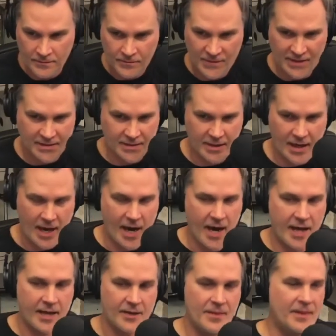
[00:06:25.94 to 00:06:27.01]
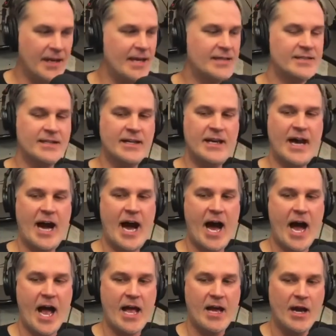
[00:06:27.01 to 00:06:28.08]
This guy, this guy, Get him